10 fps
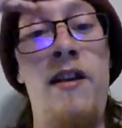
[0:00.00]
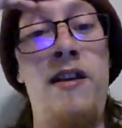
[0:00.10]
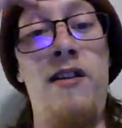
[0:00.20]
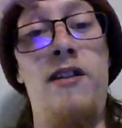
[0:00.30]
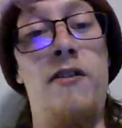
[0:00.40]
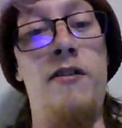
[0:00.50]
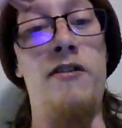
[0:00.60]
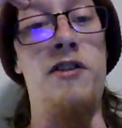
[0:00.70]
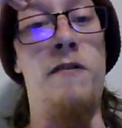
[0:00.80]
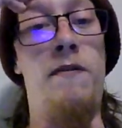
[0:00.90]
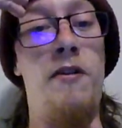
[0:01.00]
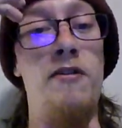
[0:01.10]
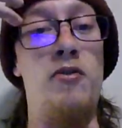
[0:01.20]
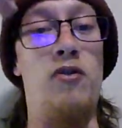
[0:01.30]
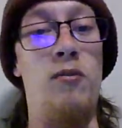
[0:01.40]
You tell yourself all this
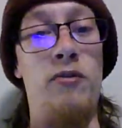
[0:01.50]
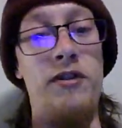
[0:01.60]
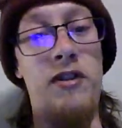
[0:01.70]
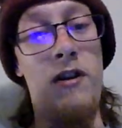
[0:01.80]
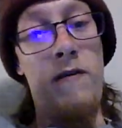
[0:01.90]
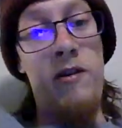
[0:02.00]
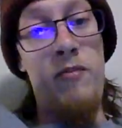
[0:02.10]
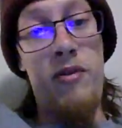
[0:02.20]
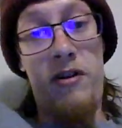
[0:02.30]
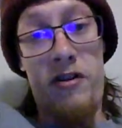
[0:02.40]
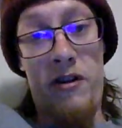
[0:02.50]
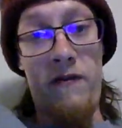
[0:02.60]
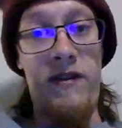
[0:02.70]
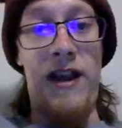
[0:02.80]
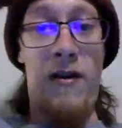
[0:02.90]
horrible stuff, you put
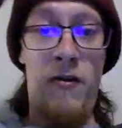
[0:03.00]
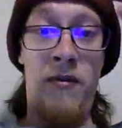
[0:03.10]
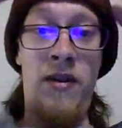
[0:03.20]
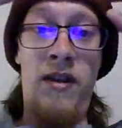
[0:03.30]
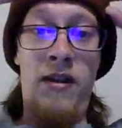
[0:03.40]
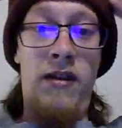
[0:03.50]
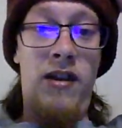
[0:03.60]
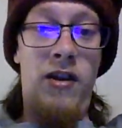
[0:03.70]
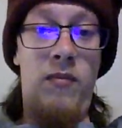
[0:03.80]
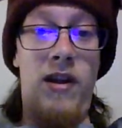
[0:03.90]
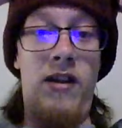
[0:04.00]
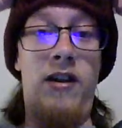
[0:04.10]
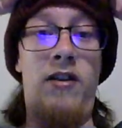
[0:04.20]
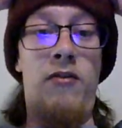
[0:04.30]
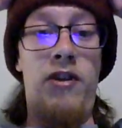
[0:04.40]
yourself down,
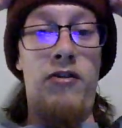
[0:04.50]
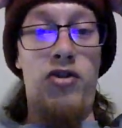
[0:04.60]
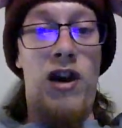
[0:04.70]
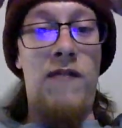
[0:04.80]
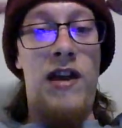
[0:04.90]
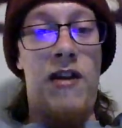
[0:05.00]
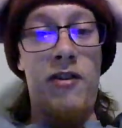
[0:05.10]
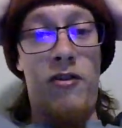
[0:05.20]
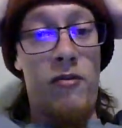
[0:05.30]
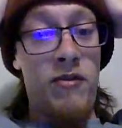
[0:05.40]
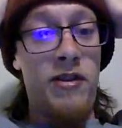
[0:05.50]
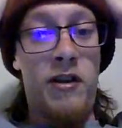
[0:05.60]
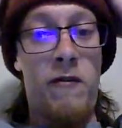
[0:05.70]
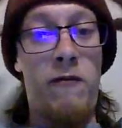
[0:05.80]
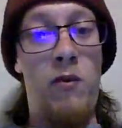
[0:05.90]
you drive down your own
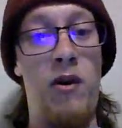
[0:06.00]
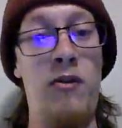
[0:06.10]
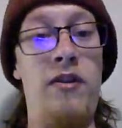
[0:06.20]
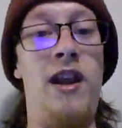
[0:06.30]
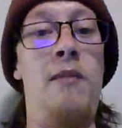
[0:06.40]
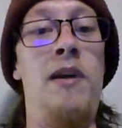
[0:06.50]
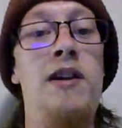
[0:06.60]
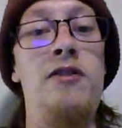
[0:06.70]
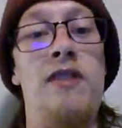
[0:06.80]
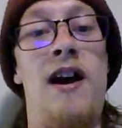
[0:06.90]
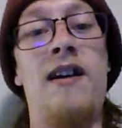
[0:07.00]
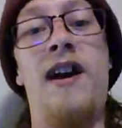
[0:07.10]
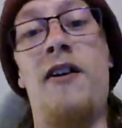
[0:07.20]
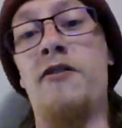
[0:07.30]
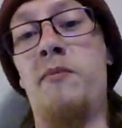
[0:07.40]
self-worth, and that makes you not
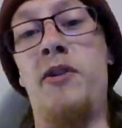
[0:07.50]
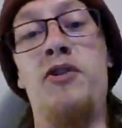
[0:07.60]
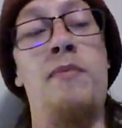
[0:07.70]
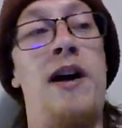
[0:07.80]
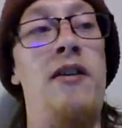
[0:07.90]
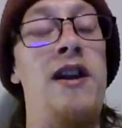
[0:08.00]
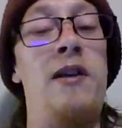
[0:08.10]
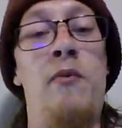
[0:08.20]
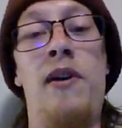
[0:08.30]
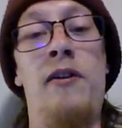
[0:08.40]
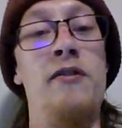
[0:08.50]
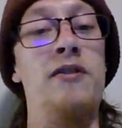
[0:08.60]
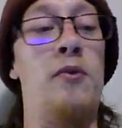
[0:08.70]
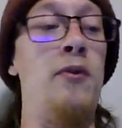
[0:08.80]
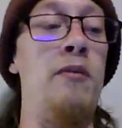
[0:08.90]
care as much about anyone else
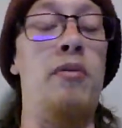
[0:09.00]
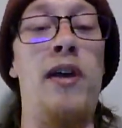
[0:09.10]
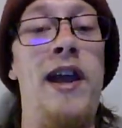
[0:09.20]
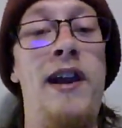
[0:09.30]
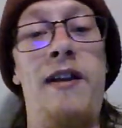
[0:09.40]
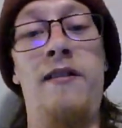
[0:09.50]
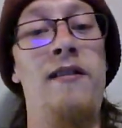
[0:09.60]
or the planet,